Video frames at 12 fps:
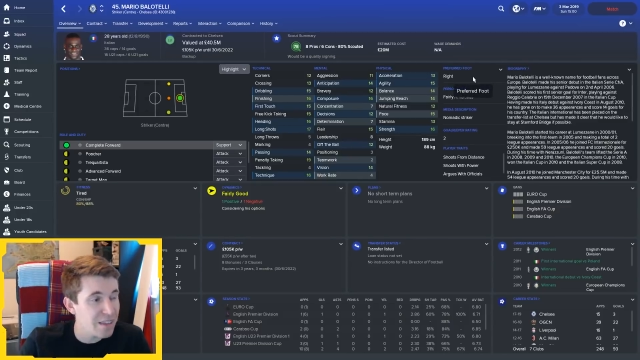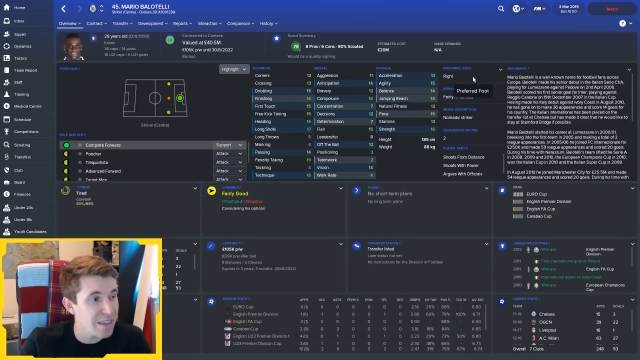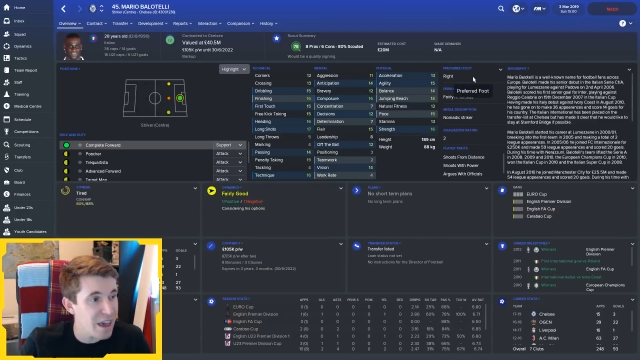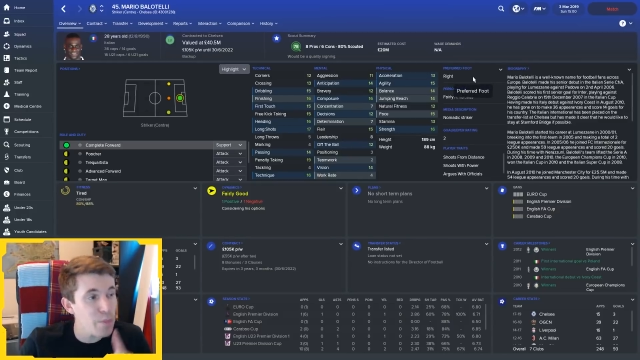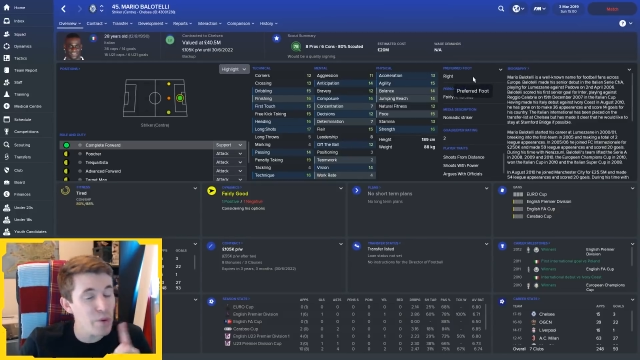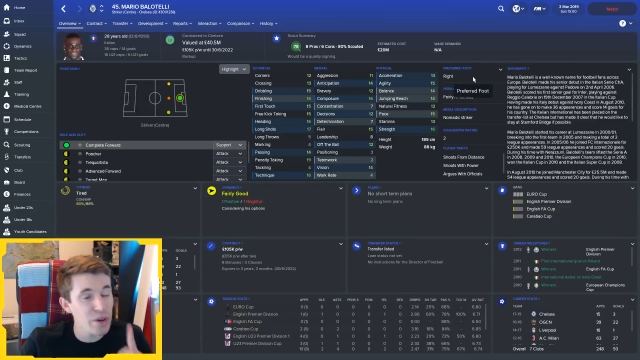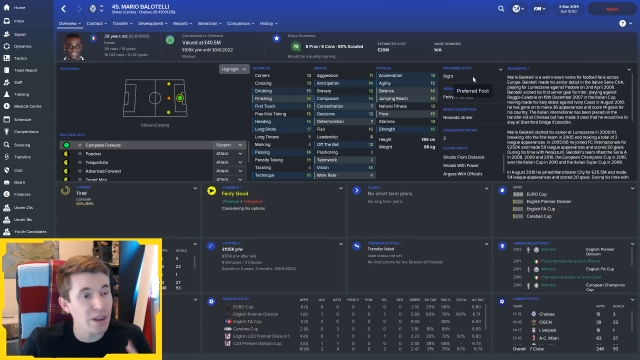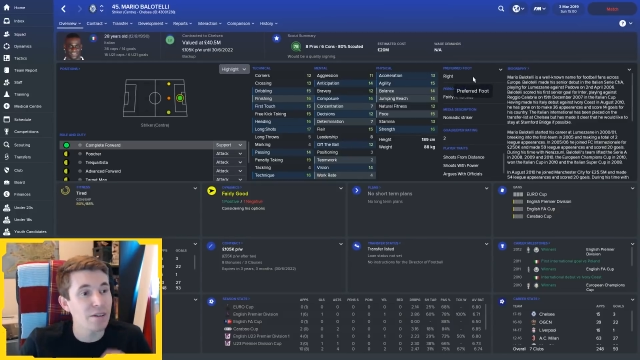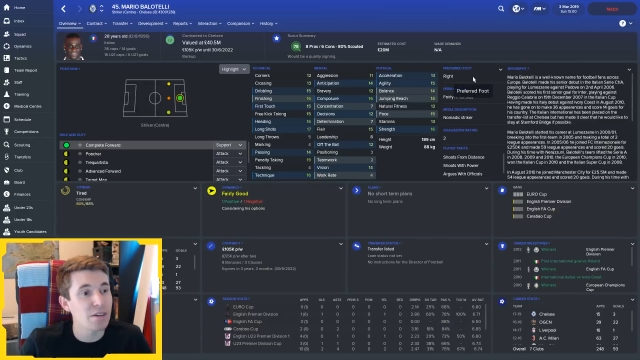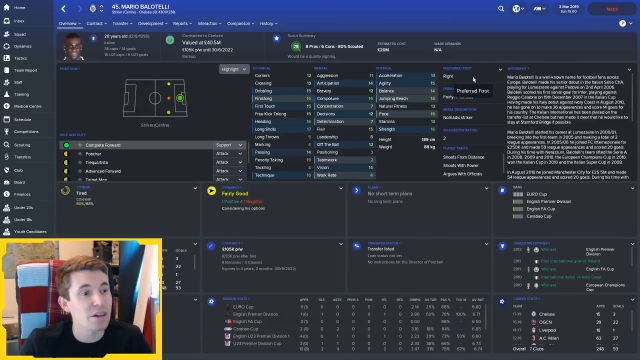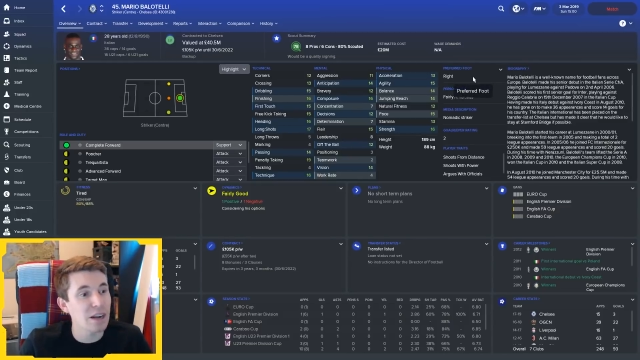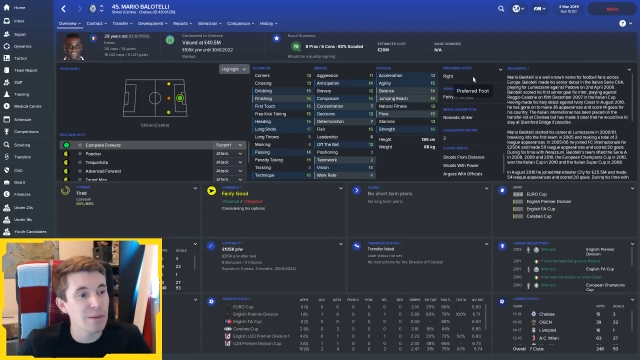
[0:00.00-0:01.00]
They're putting
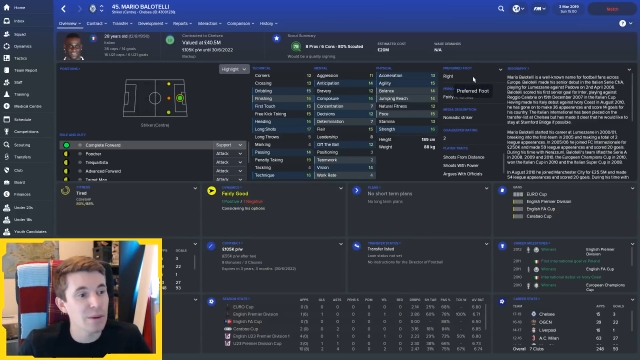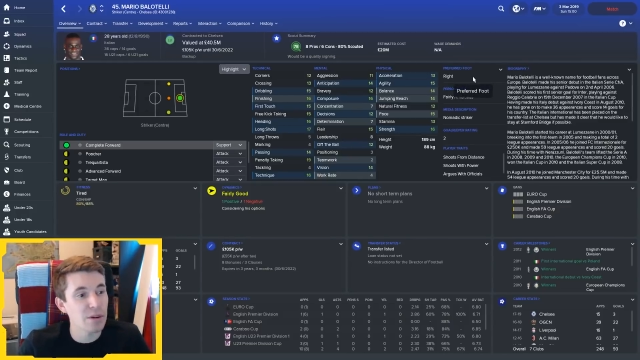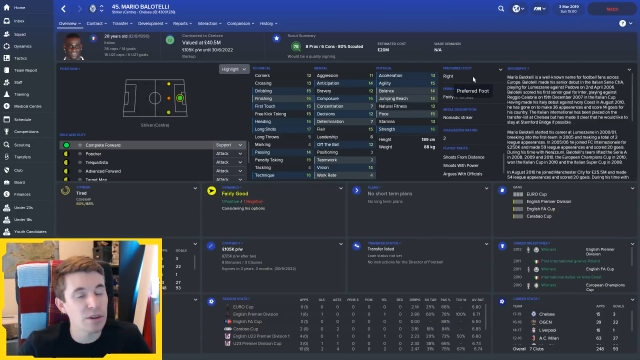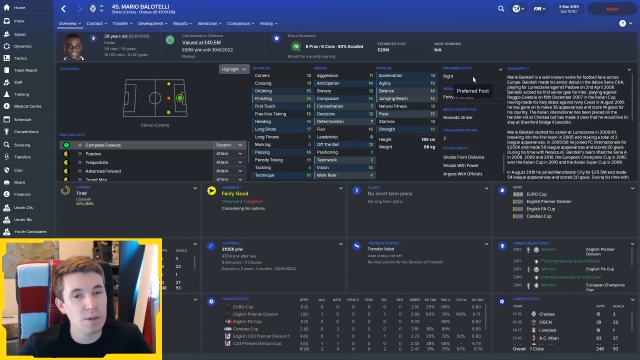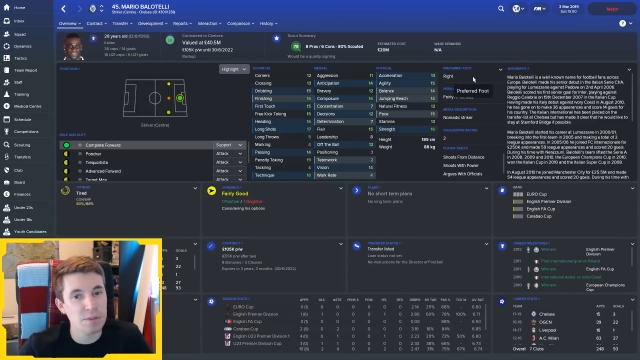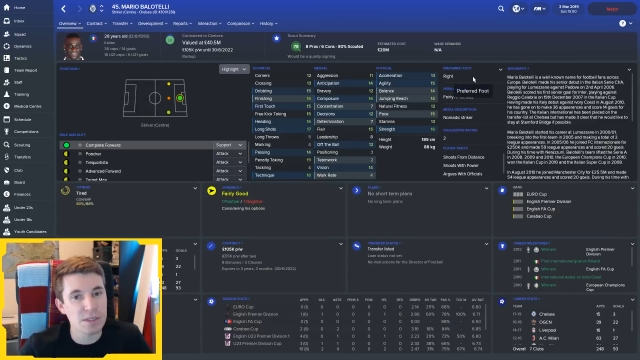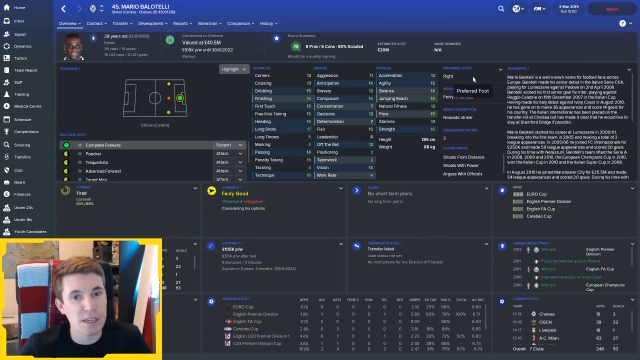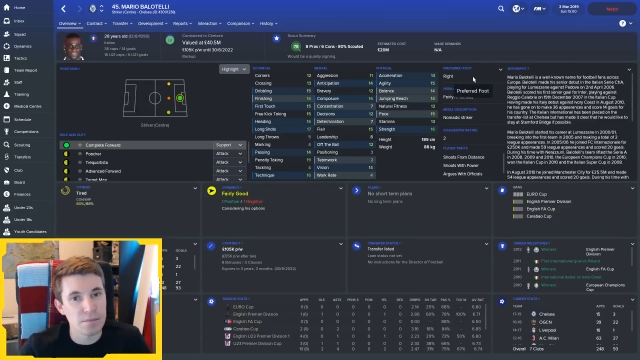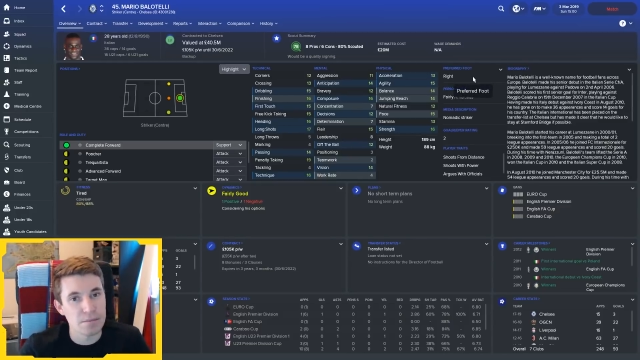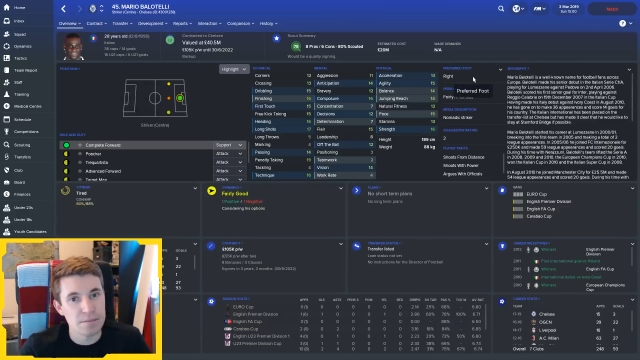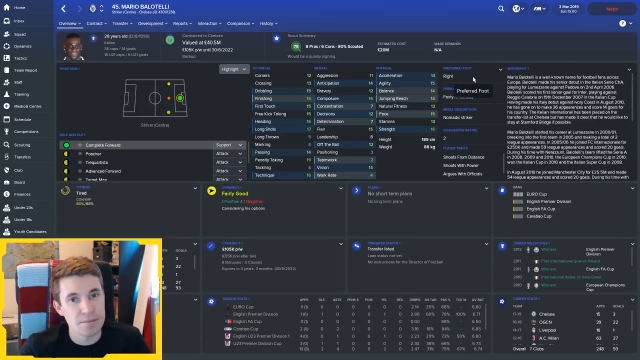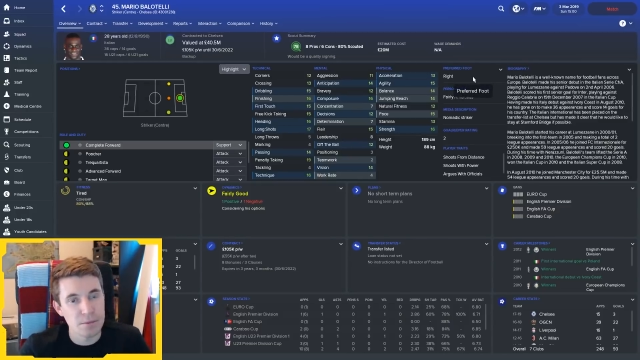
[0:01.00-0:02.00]
out a Carabao Cup
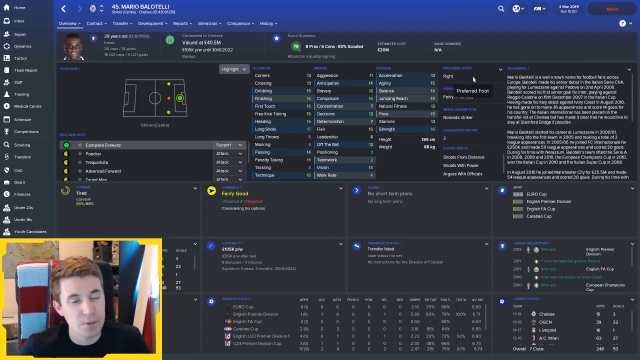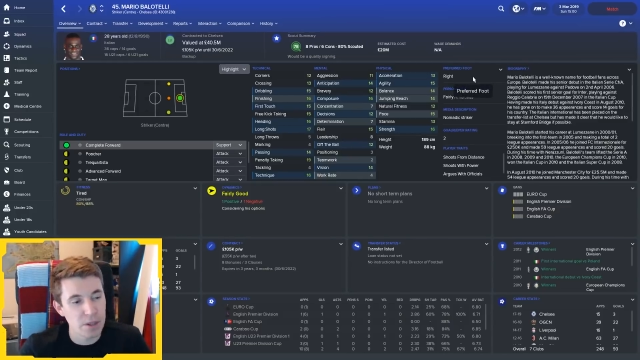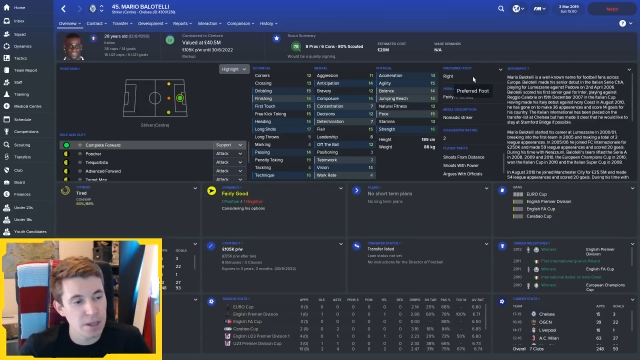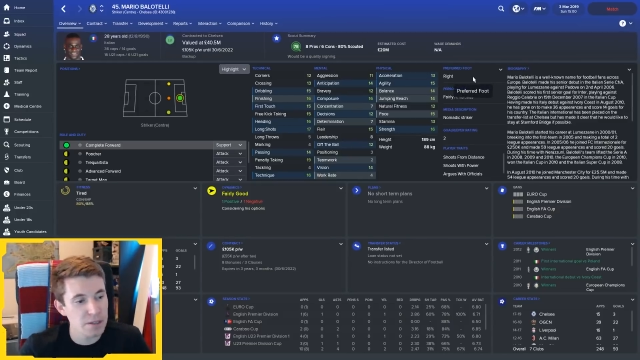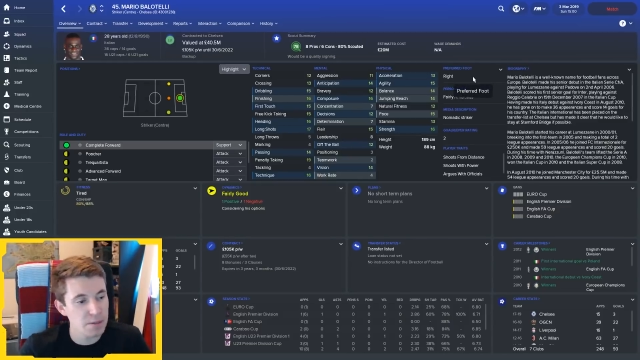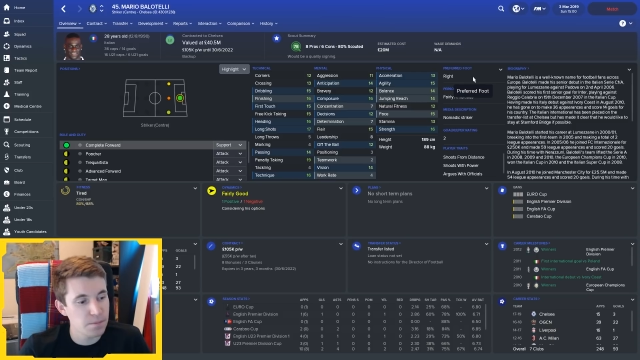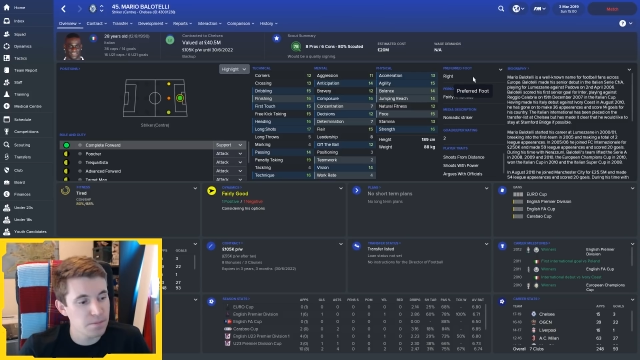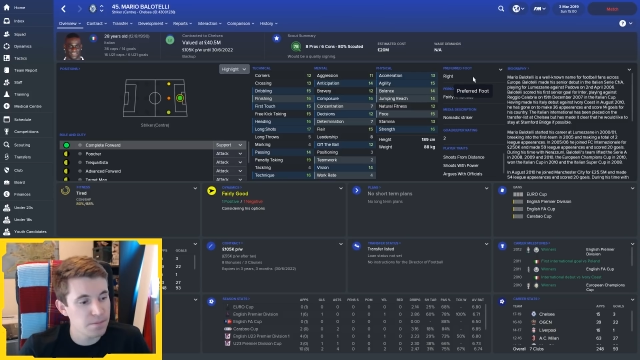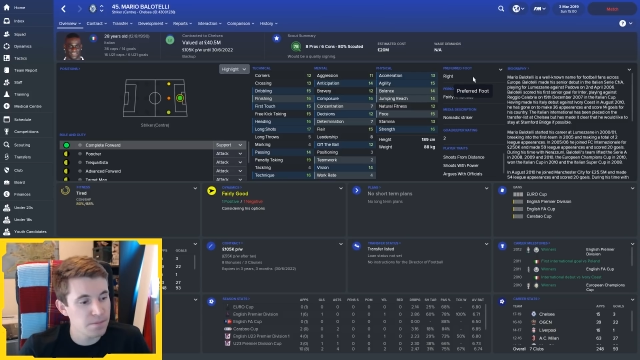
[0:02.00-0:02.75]
team for this.